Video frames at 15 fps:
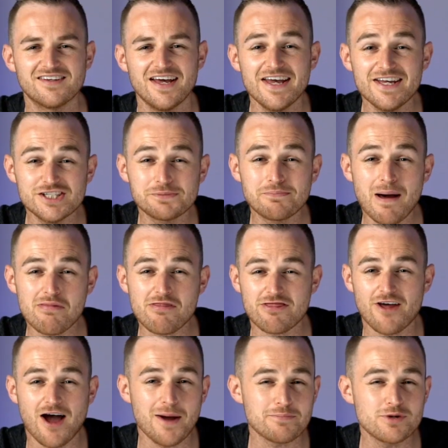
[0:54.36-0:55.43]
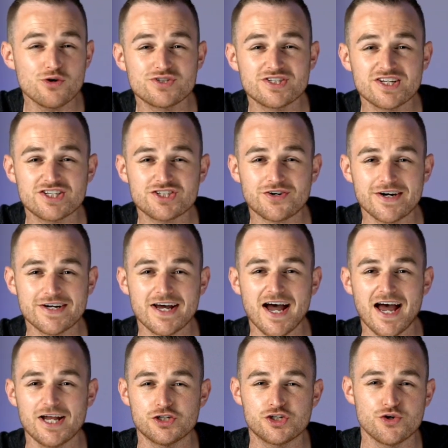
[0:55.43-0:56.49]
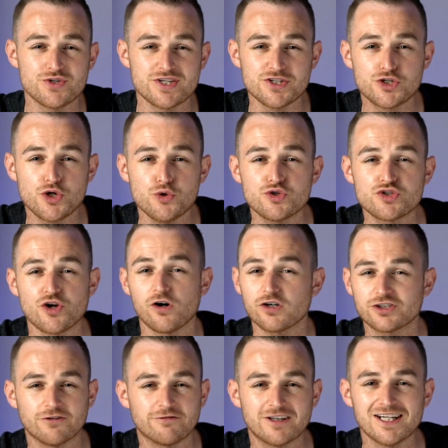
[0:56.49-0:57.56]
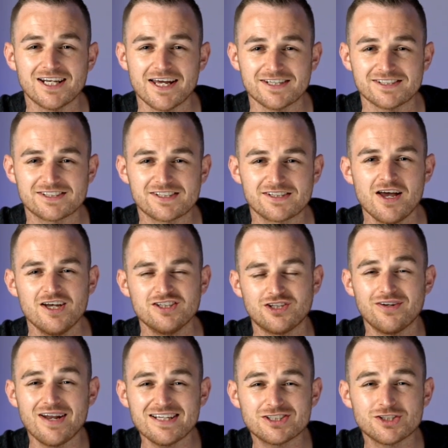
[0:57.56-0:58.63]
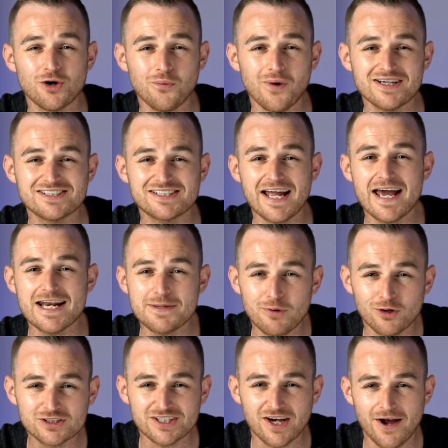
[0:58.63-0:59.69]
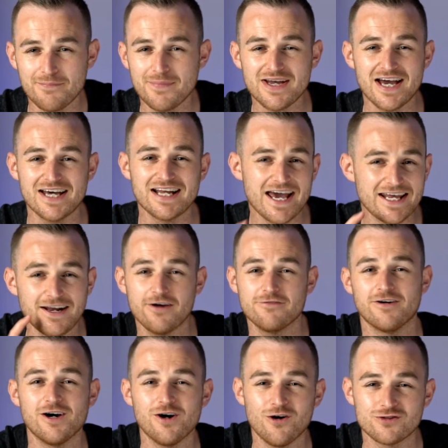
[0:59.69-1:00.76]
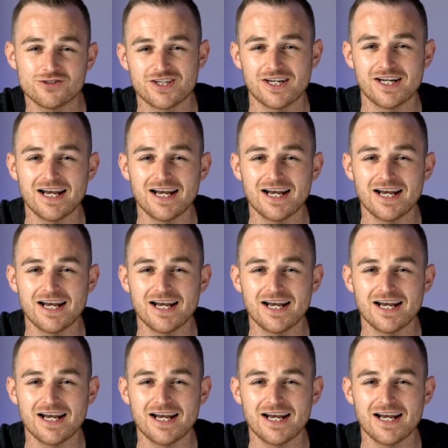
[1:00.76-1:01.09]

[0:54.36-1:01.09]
Each month, I'm using the screener and choosing 2 stocks off the list. So let's not waste any more time and head over onto the